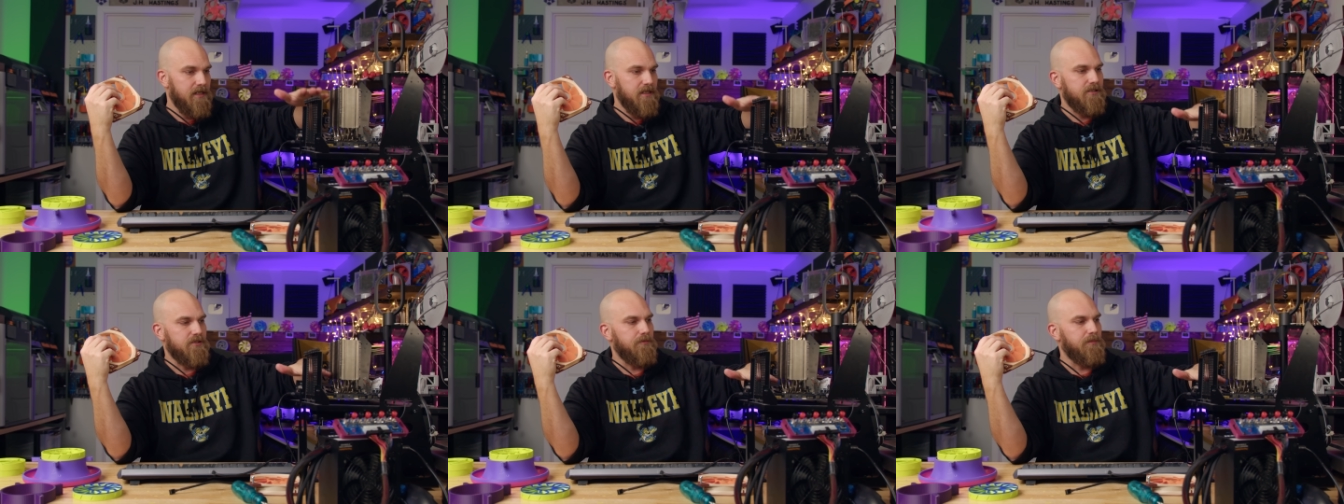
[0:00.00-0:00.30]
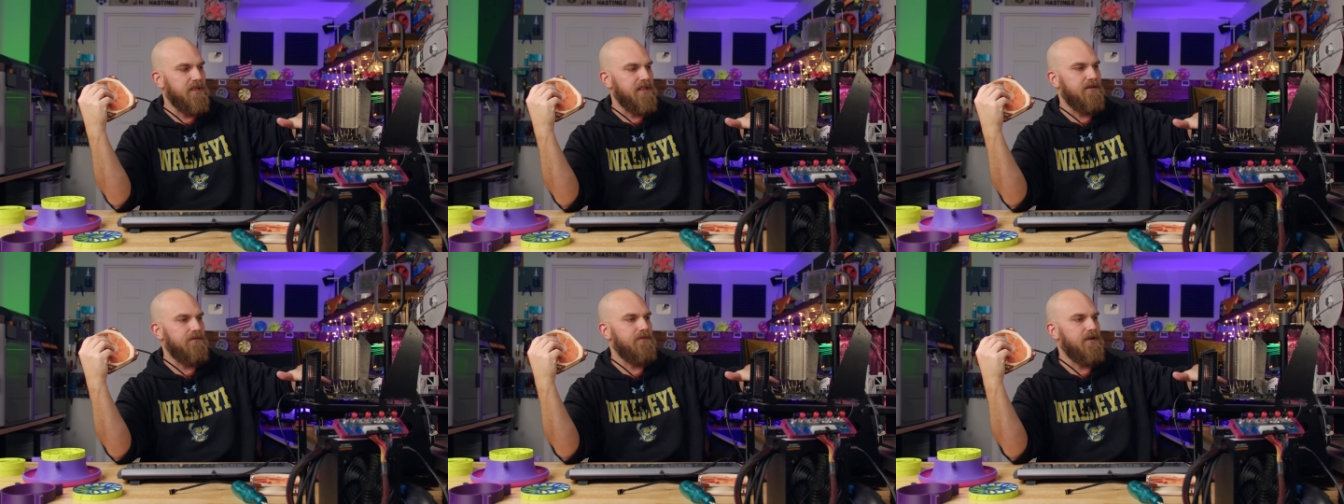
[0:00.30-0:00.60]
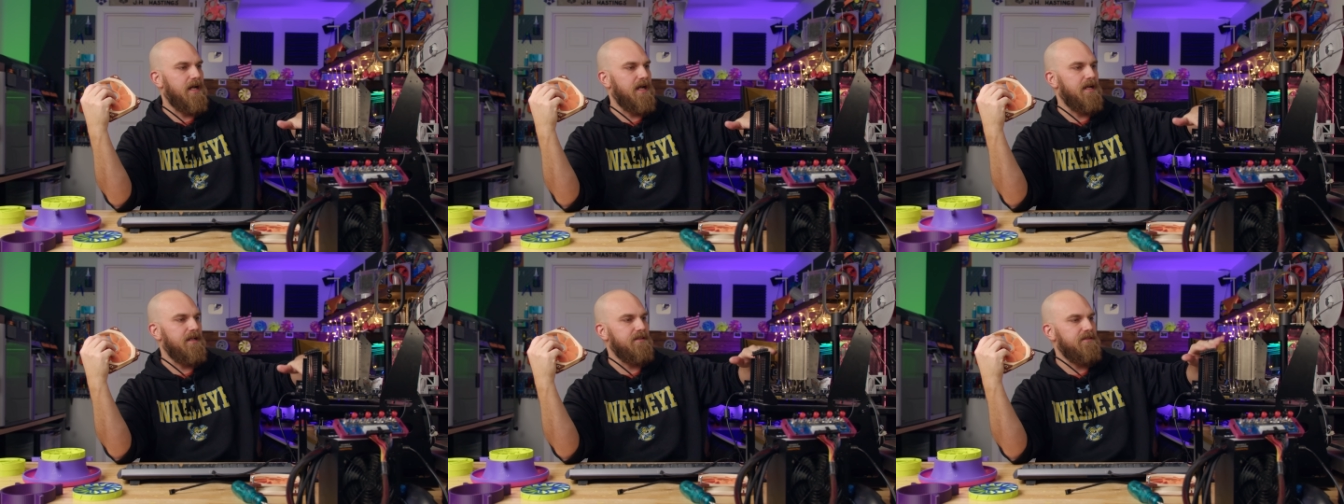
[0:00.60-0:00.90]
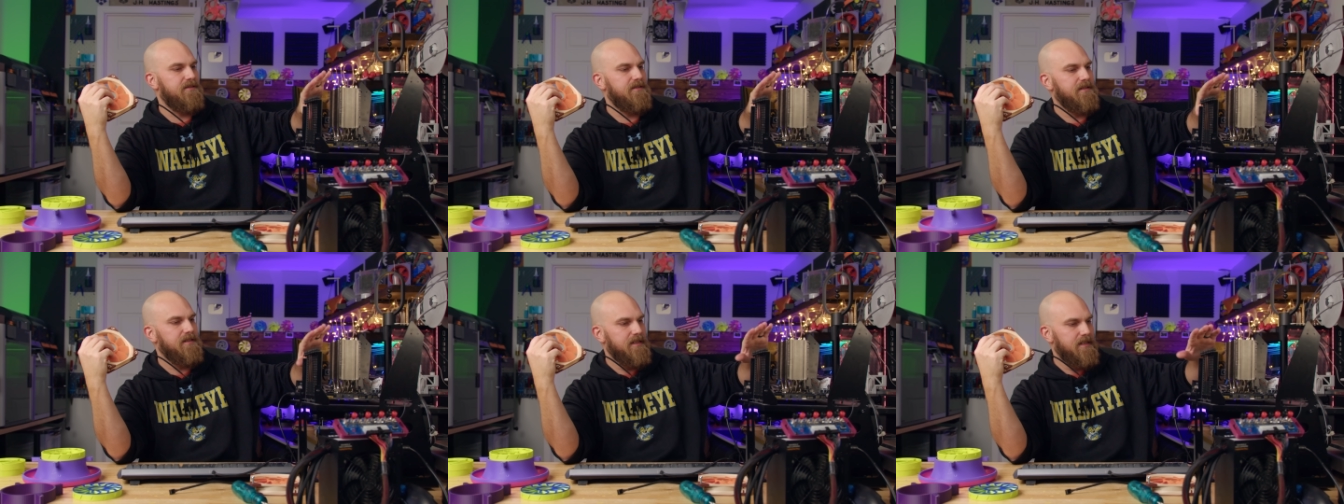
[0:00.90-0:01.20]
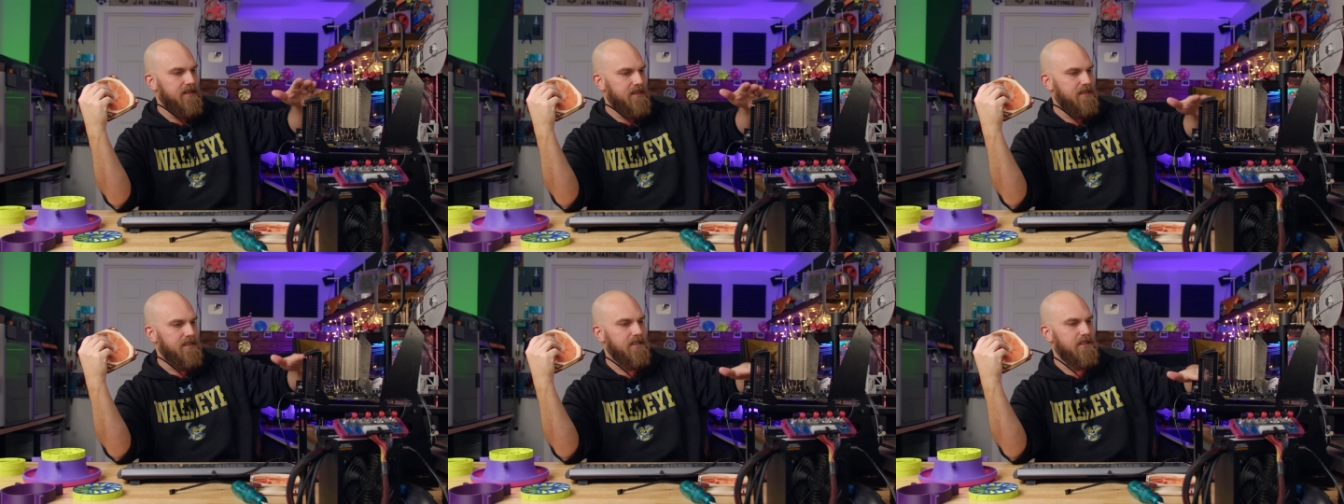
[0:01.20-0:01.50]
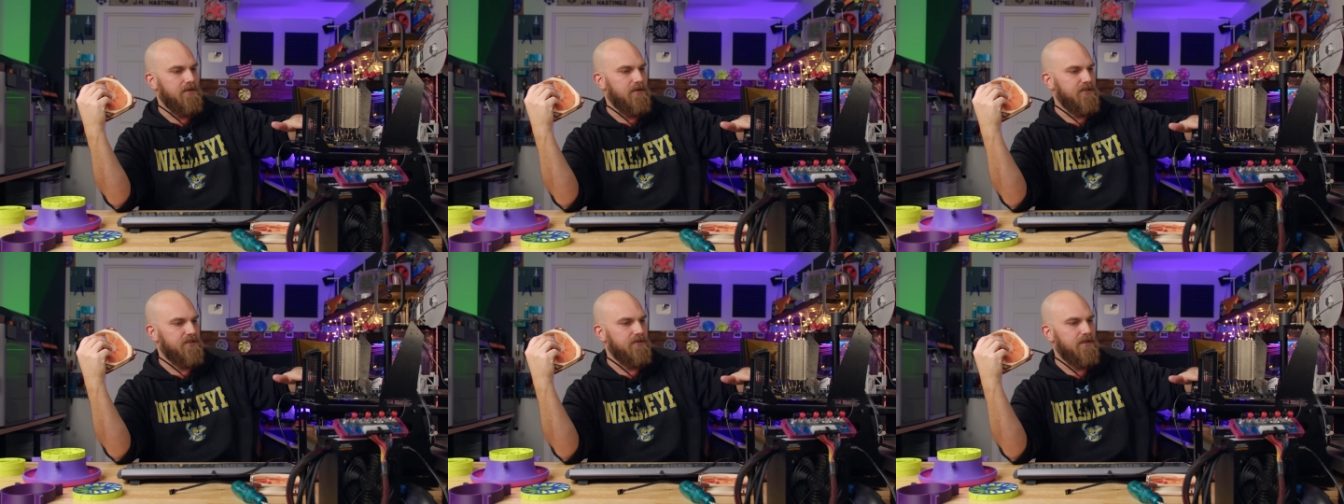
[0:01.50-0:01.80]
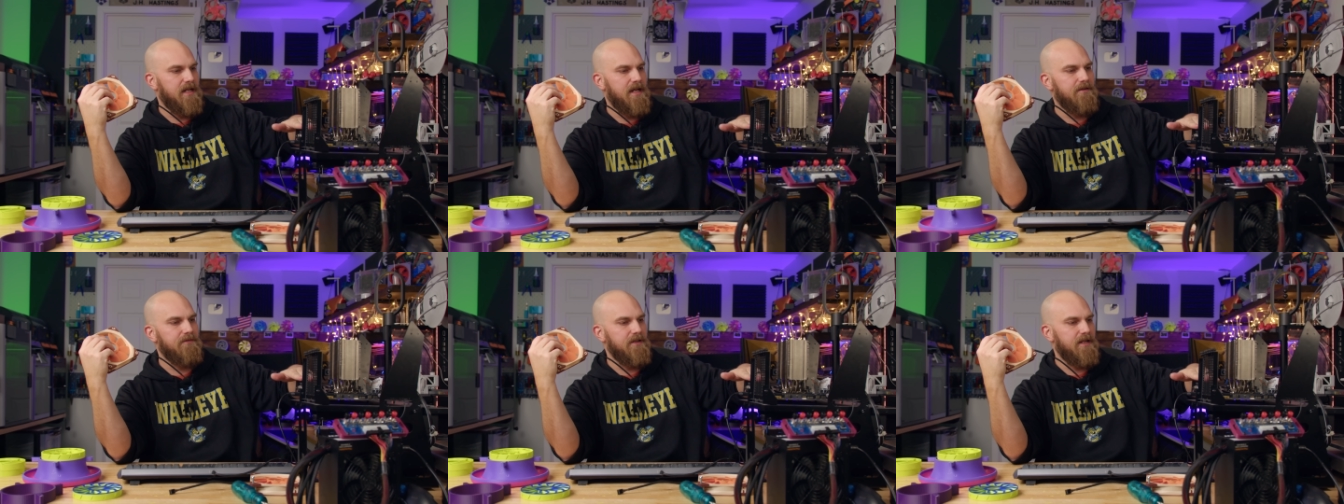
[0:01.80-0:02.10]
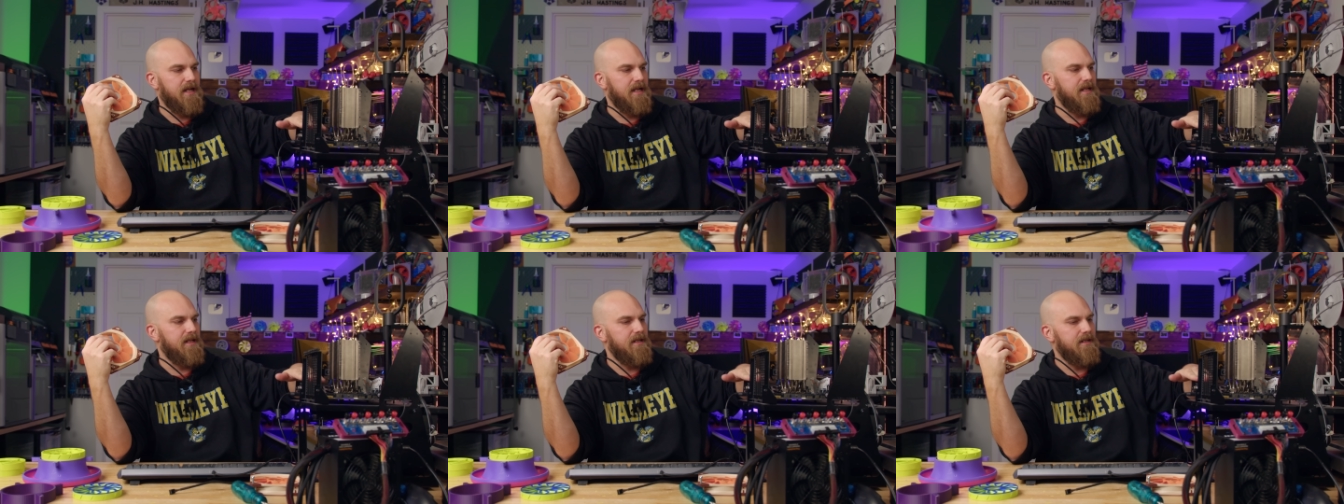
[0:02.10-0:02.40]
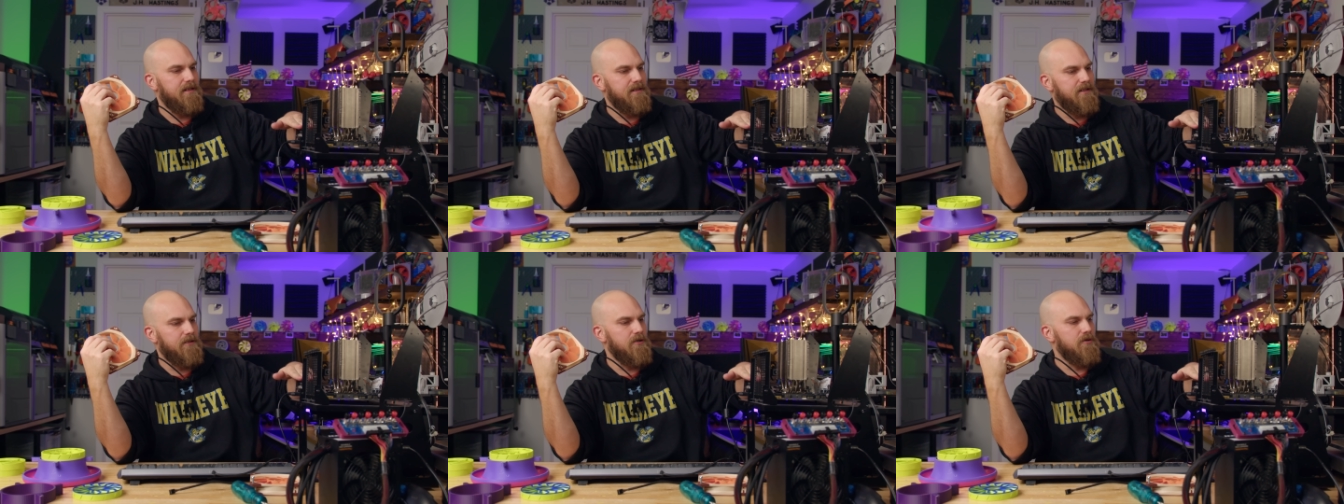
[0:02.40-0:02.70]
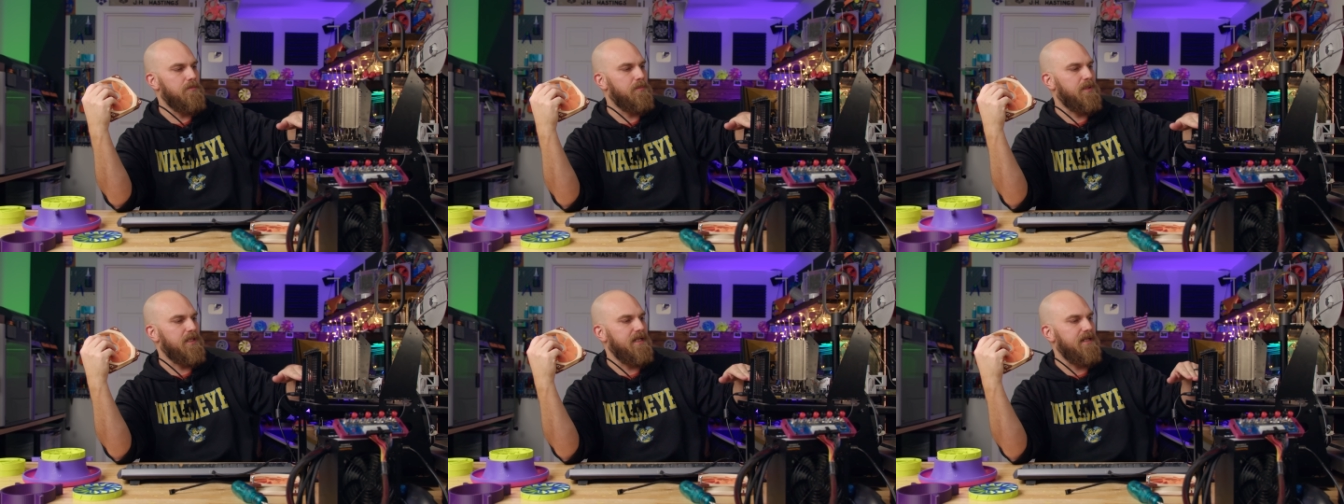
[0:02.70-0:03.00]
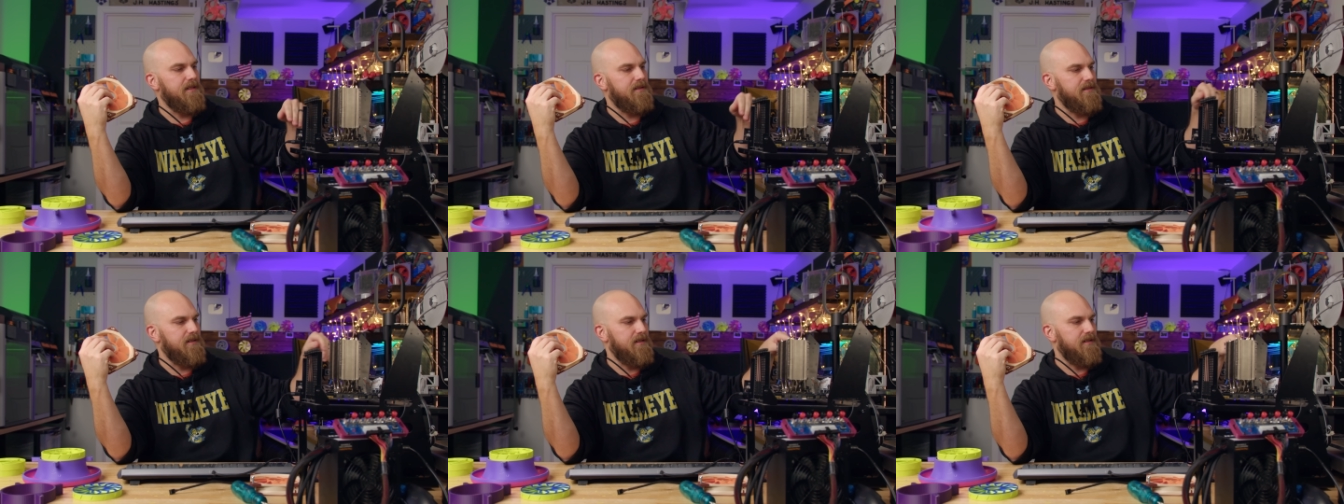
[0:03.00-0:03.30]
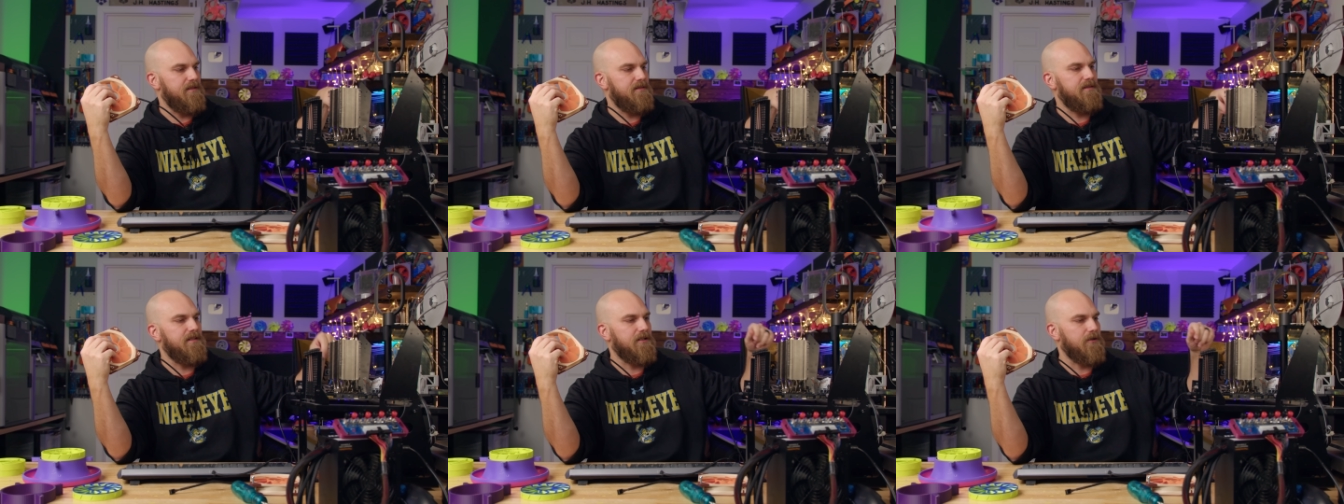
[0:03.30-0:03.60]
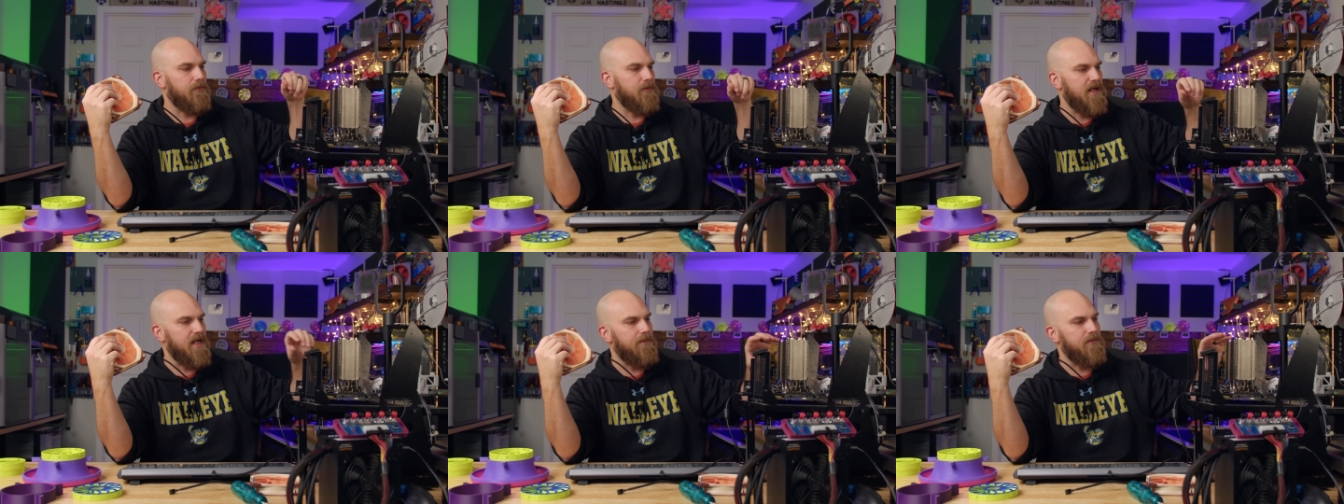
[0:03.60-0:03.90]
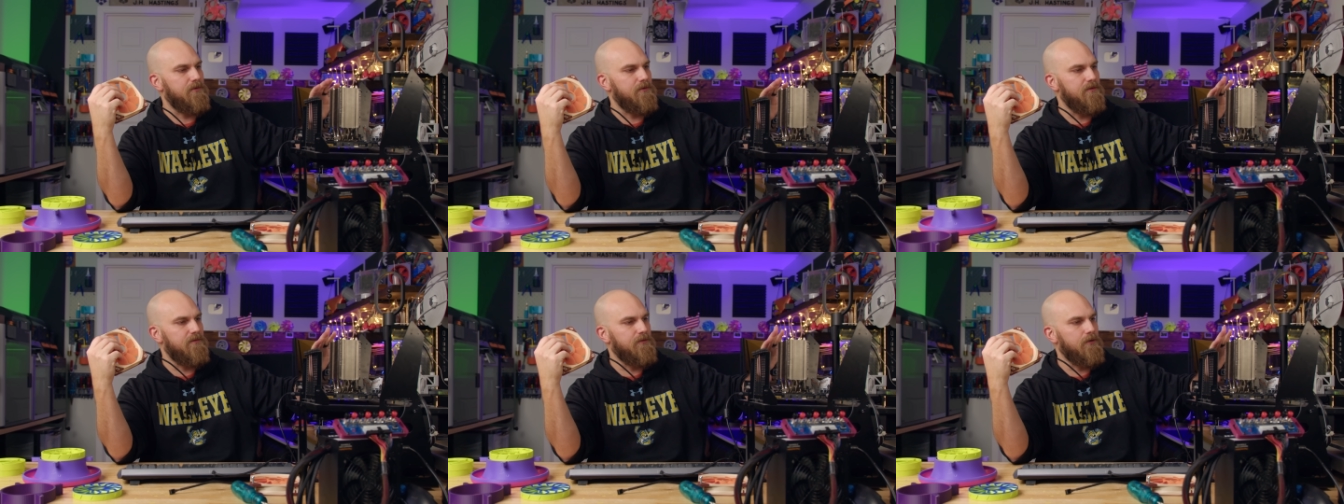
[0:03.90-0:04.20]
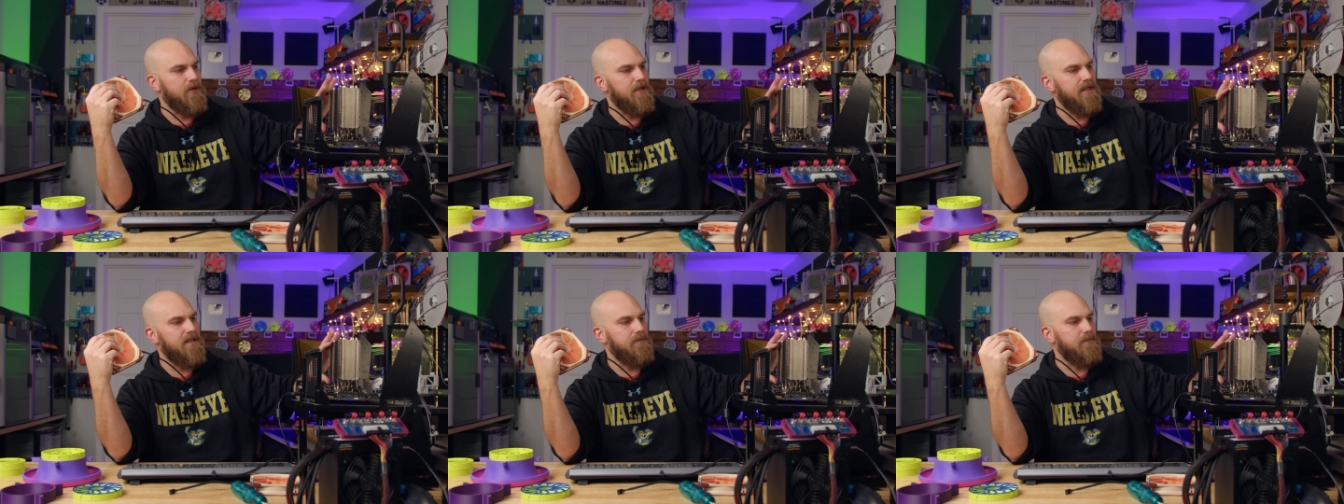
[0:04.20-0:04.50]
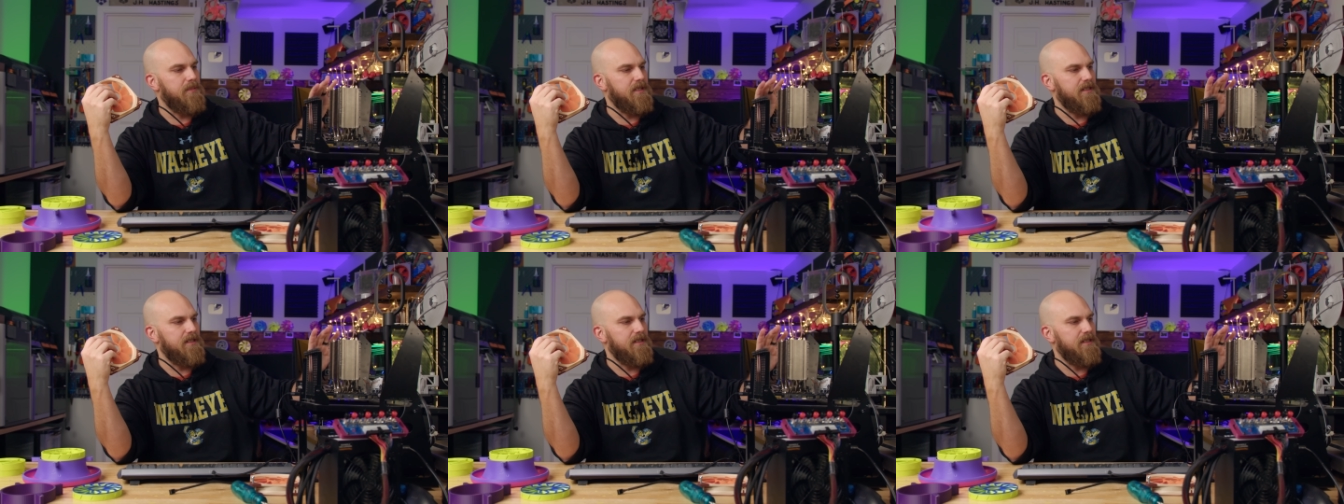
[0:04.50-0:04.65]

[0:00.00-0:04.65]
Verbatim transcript: So be advised that you also have an IO plate and a stick of RAM to avoid,